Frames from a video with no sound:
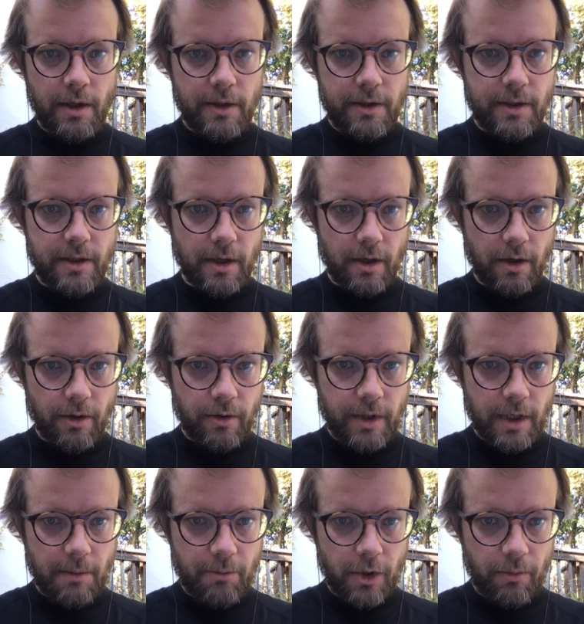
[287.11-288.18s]
So
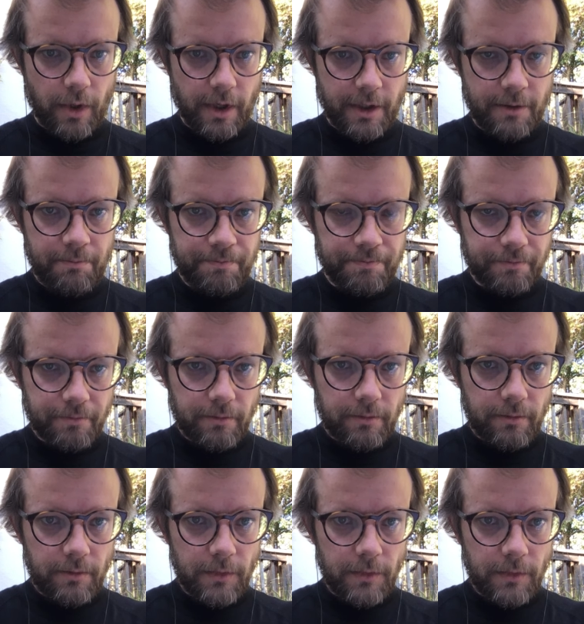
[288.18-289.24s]
number one,
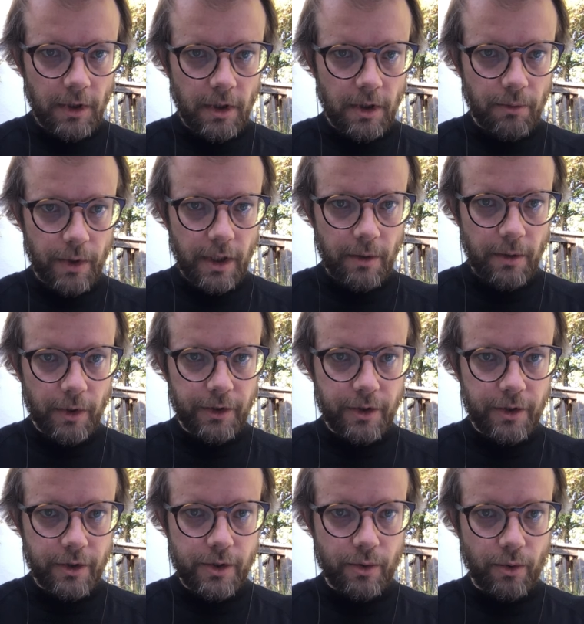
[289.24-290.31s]
we want
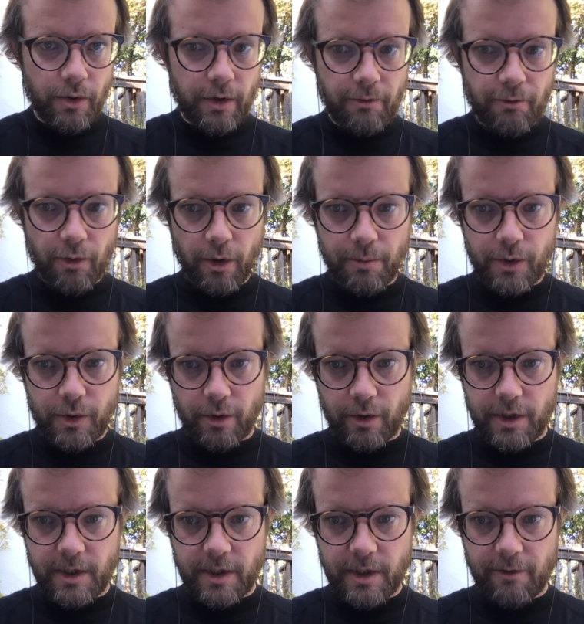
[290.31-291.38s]
to store, the form
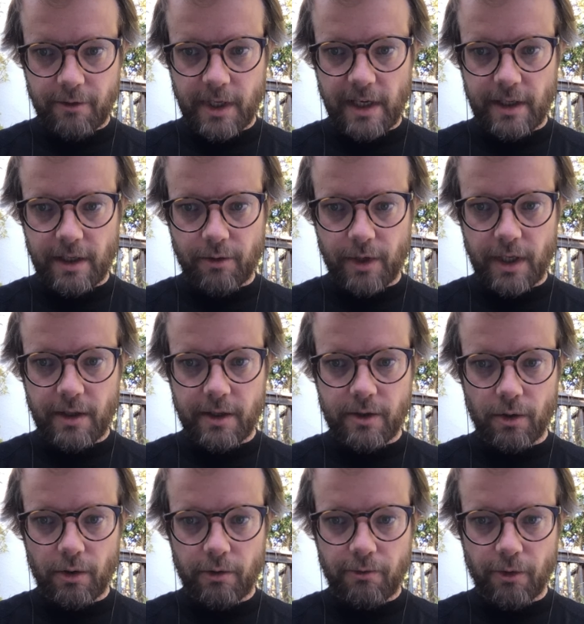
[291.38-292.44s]
stores different data, right? This
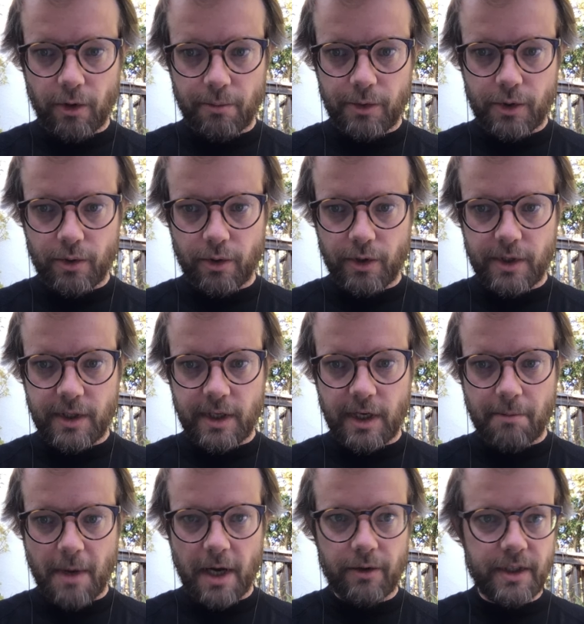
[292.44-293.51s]
old form stores an
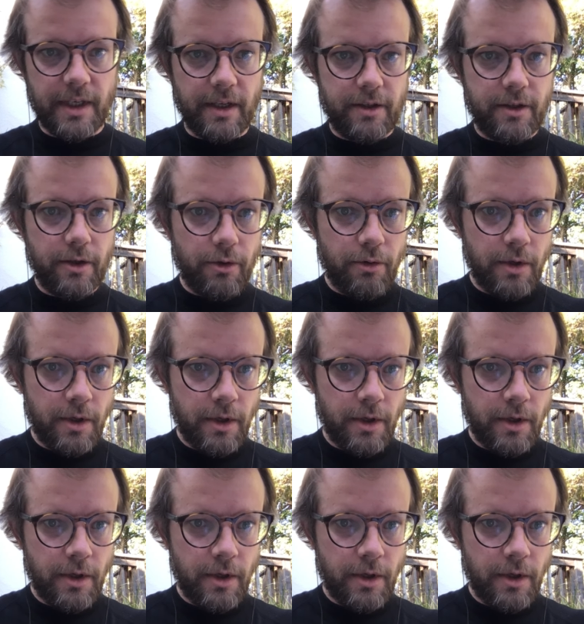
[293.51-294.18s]
amount and a to.